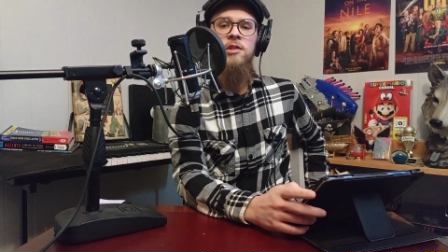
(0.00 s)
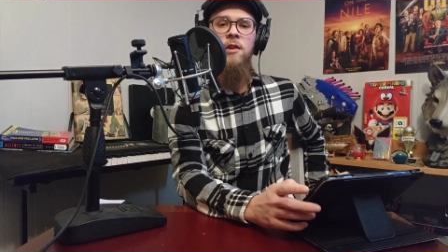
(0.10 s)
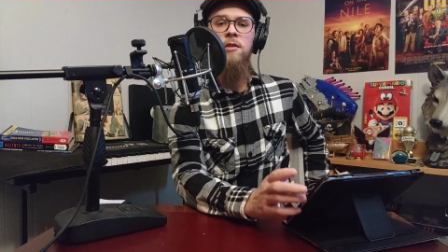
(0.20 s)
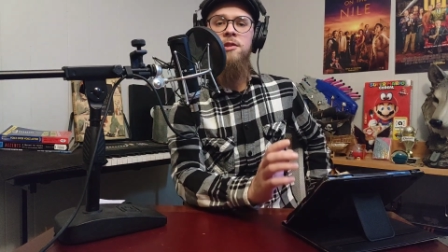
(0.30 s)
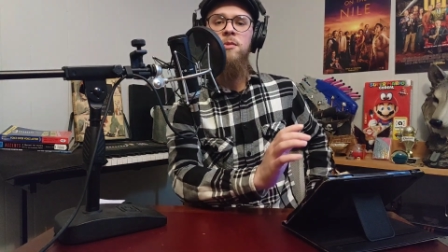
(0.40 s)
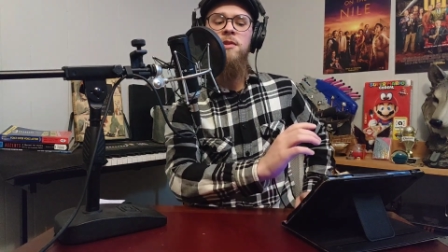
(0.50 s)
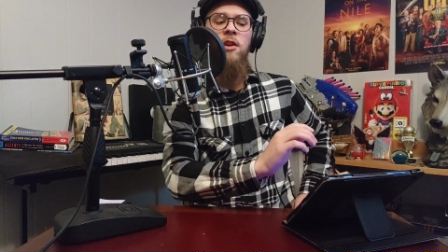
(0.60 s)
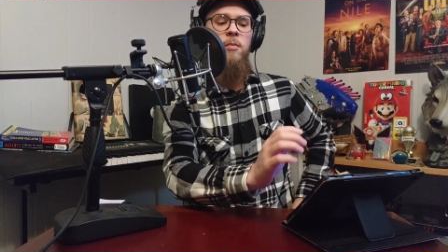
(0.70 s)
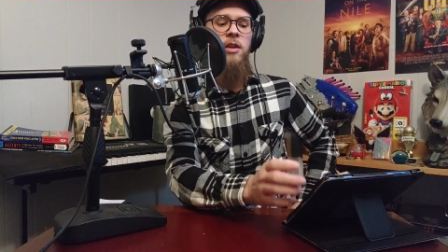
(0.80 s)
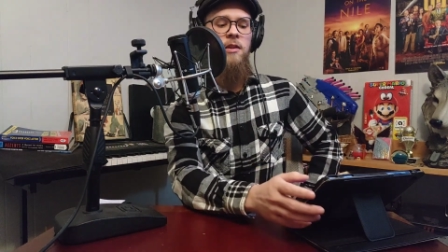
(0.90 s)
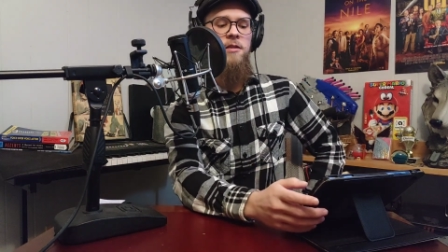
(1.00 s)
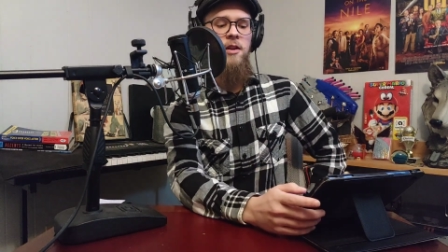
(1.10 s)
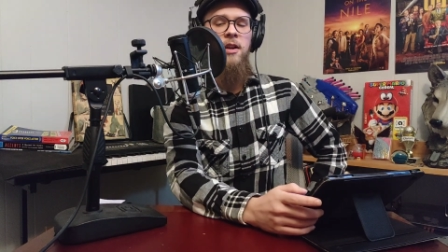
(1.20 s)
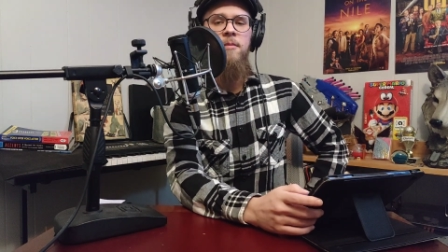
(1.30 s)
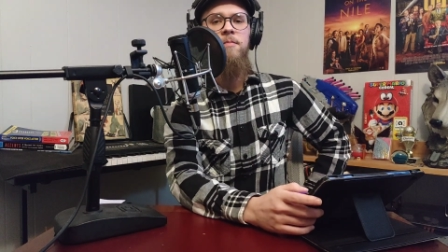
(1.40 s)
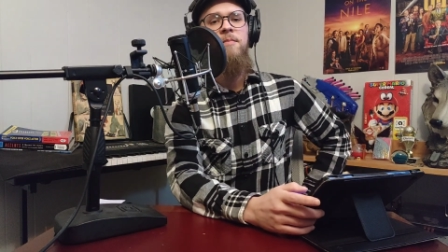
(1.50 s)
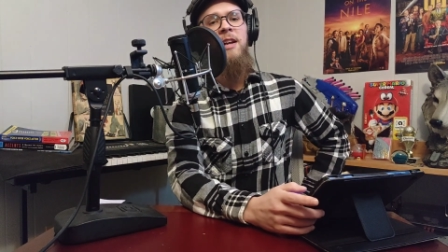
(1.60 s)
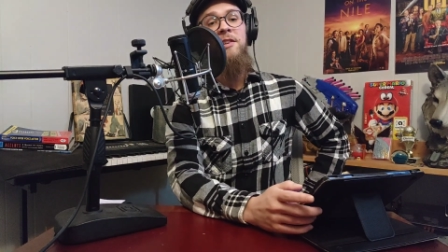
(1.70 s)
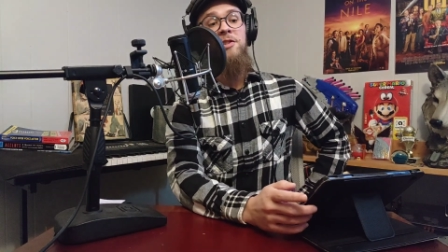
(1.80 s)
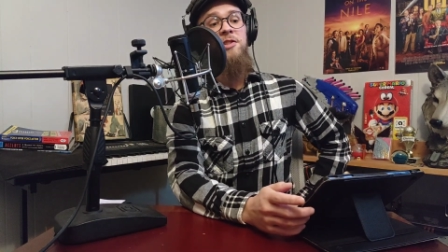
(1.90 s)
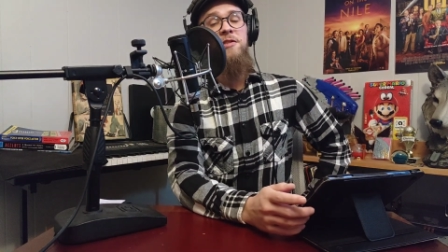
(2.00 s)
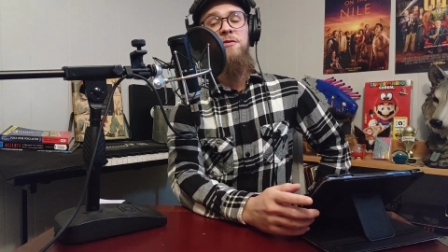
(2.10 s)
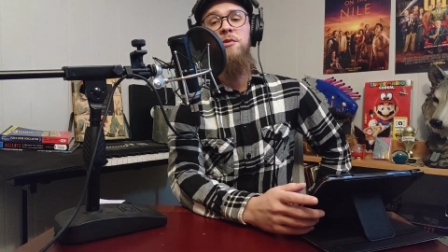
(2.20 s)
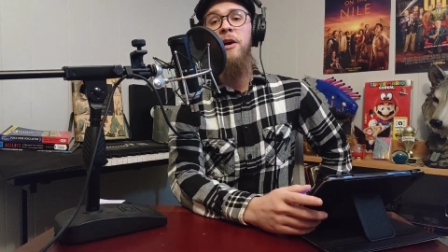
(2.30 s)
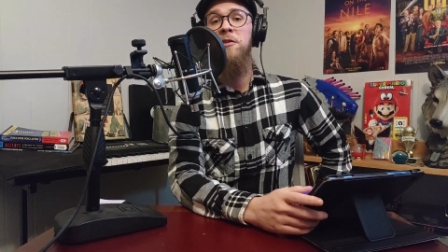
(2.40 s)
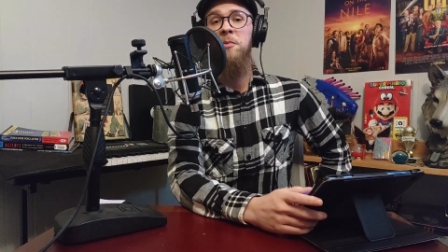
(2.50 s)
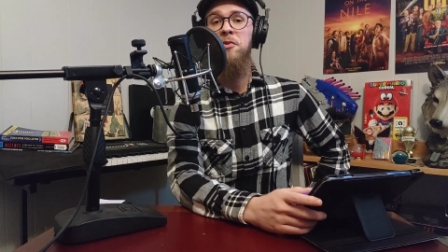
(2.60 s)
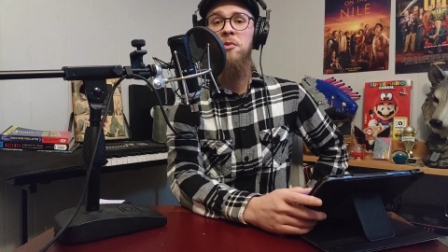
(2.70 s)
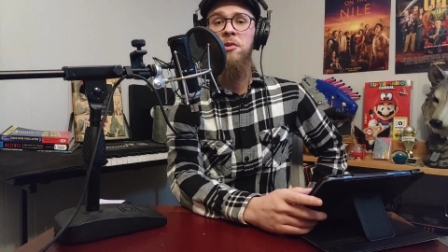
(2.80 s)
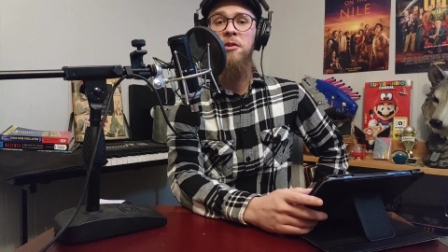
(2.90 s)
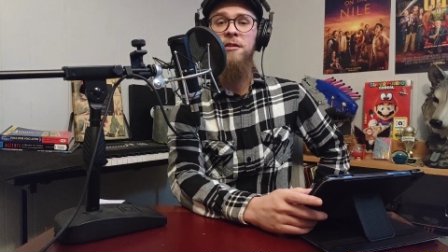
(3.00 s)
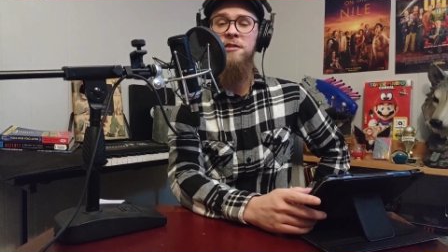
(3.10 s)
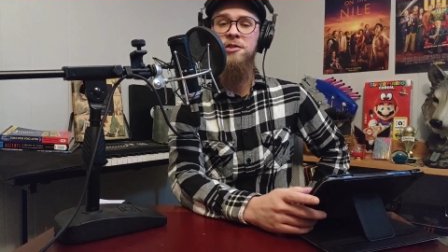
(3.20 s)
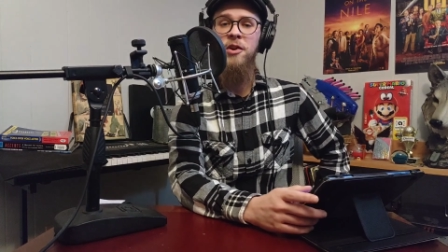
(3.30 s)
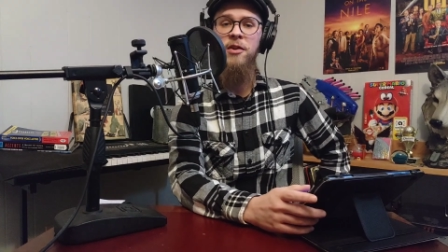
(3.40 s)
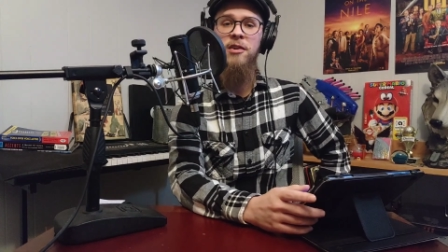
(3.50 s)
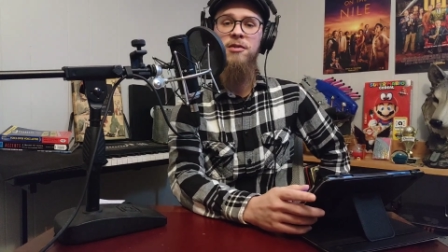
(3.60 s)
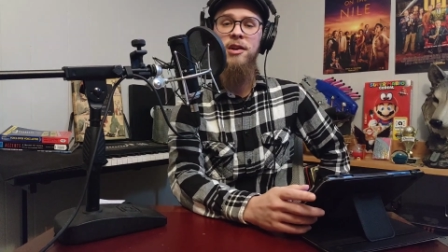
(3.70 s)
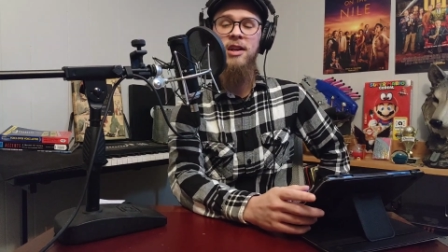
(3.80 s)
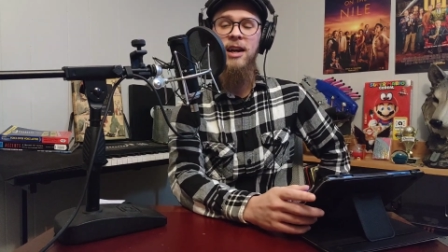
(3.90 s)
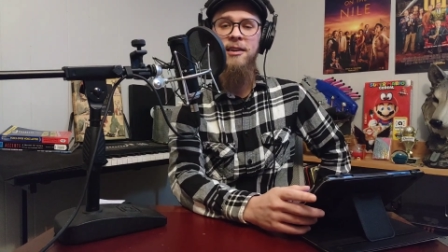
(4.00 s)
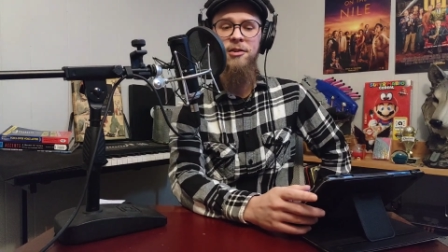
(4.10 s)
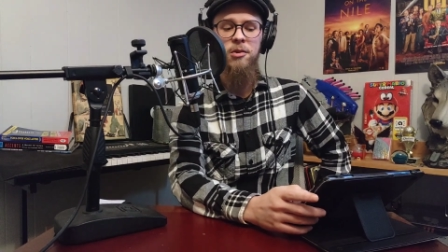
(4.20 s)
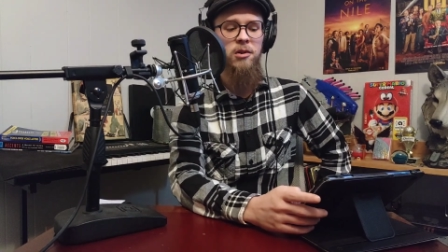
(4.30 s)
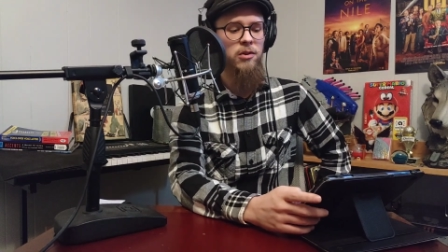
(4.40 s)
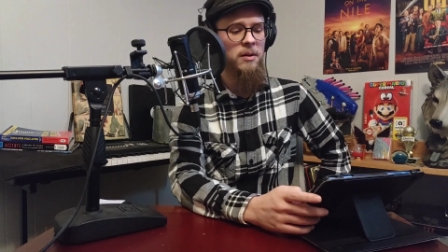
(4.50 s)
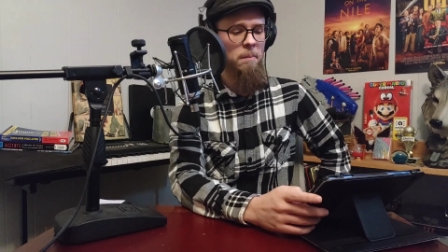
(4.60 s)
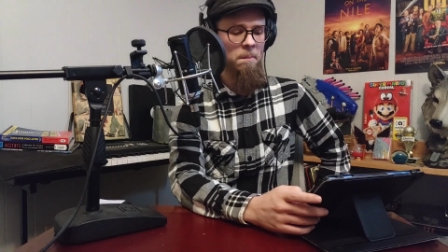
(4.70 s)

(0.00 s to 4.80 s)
So she was telling me this um, actually just a few hours before I recorded the show, and I figured I had to include